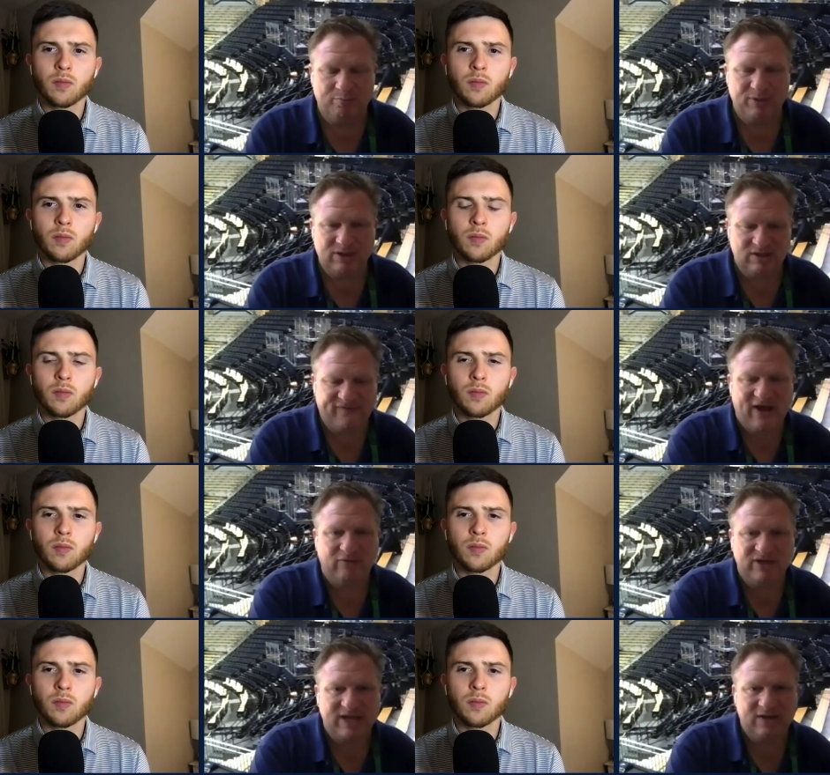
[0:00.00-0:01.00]
Speaker 1: But the
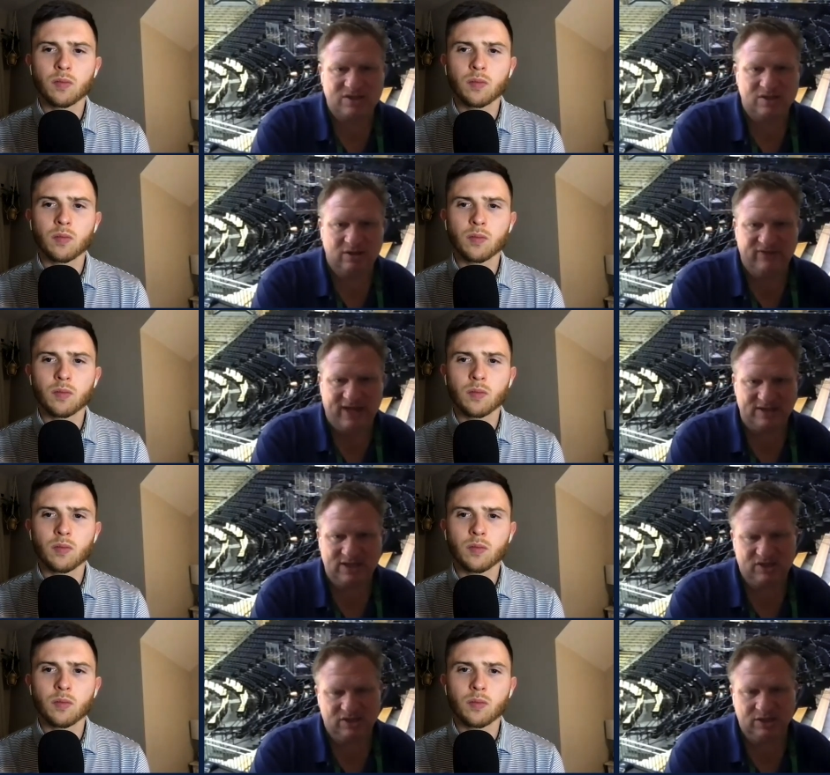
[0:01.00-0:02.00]
foundation of that
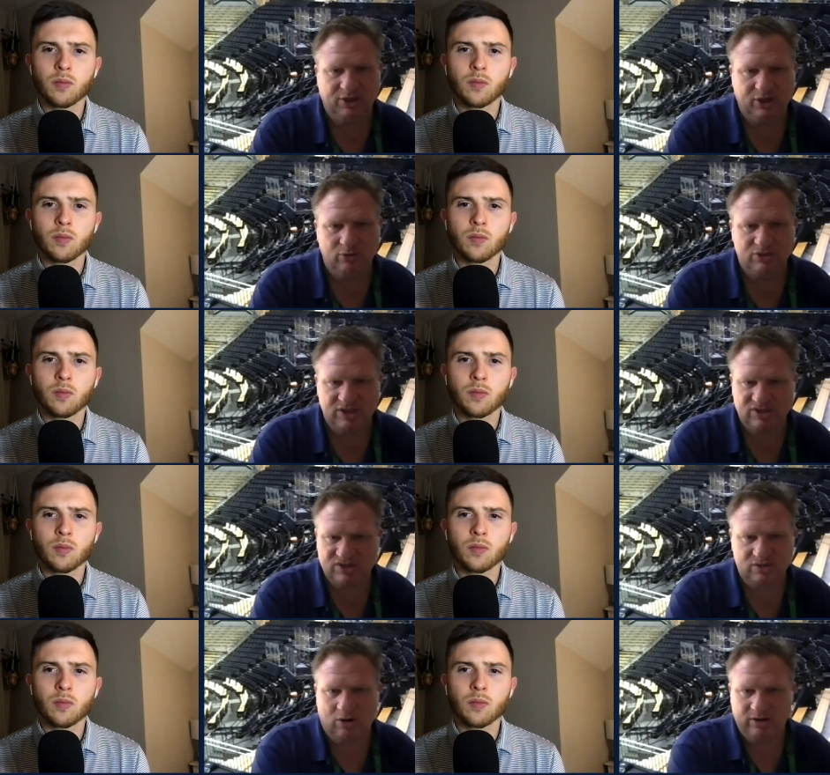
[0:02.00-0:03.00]
teaching and coaching
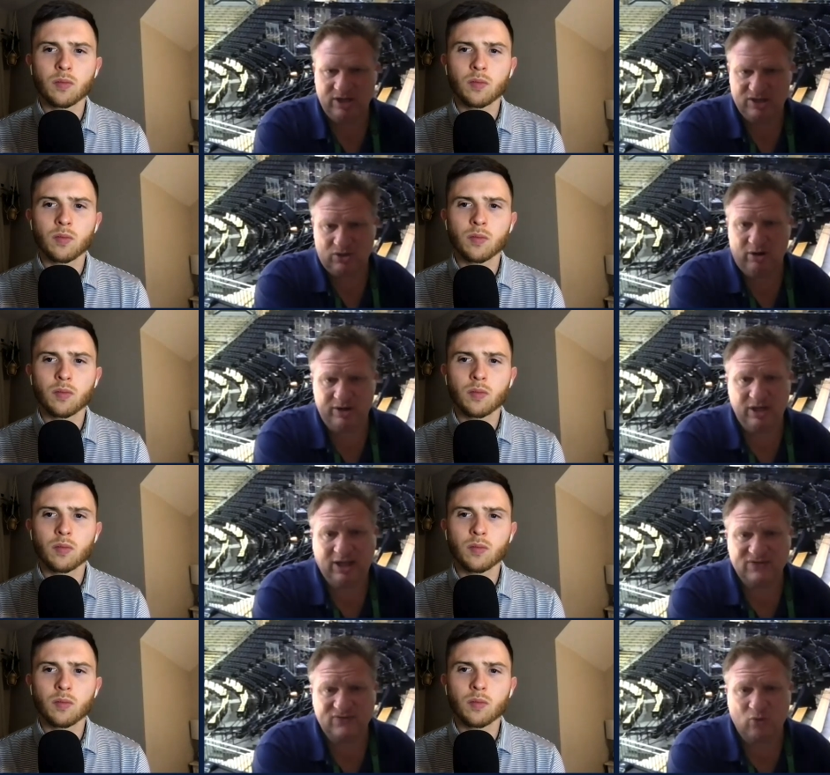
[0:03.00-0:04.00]
started, started in the
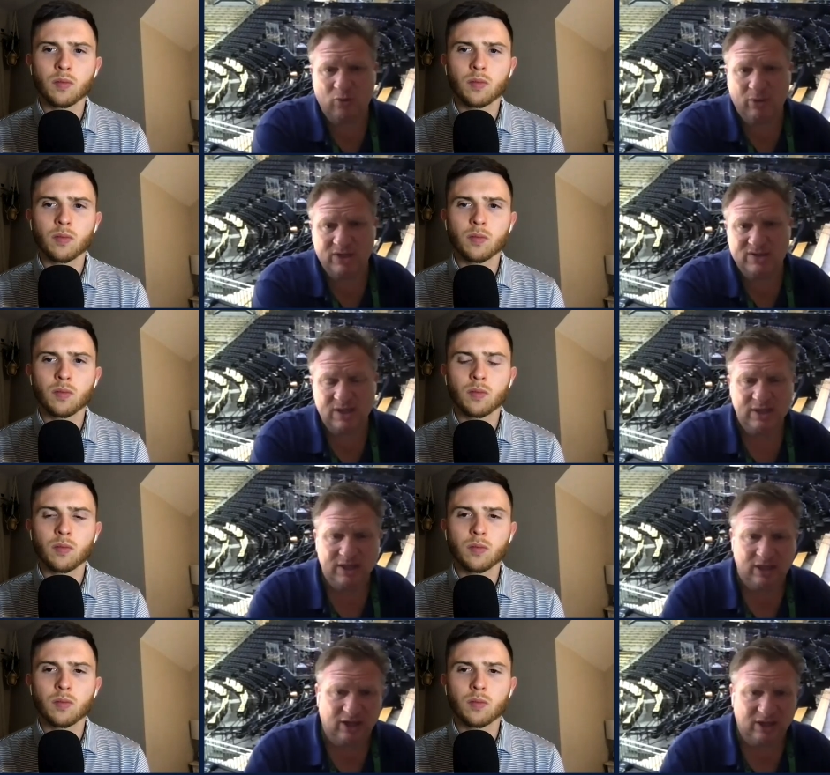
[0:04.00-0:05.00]
last four months.
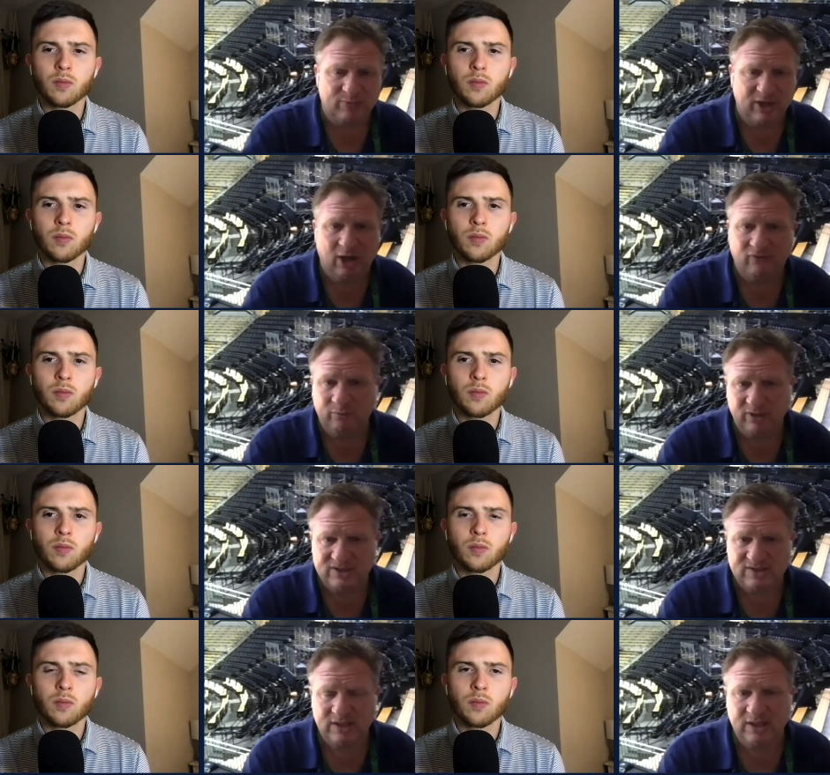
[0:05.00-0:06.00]
And a lot of the payoff will
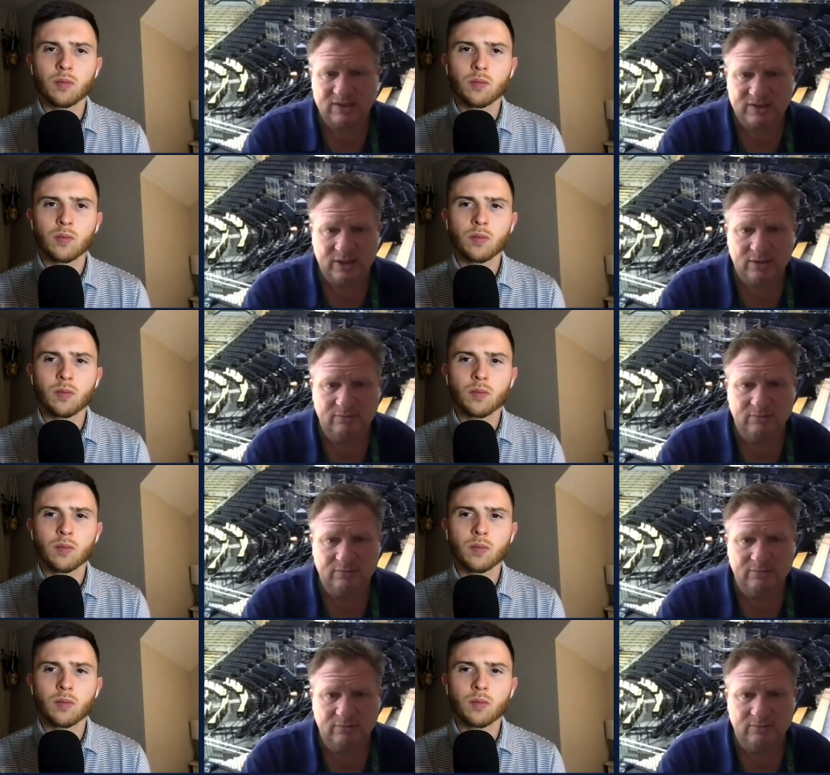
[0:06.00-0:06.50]
be seen next year.